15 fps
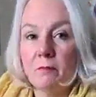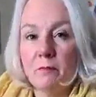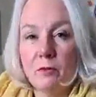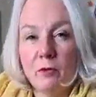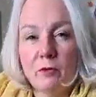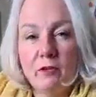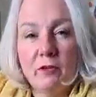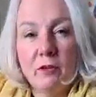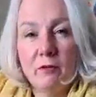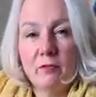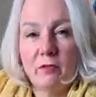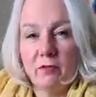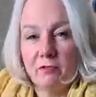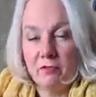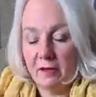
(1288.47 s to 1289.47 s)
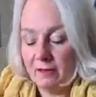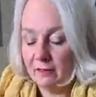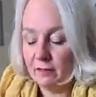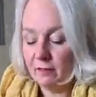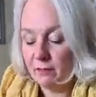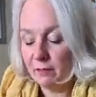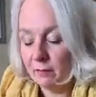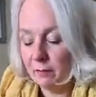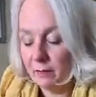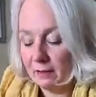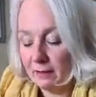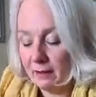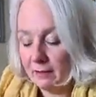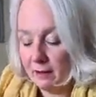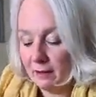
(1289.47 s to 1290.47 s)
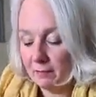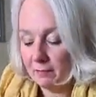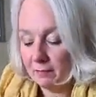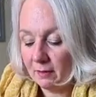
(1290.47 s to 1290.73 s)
Beauty of the Fens or something like that.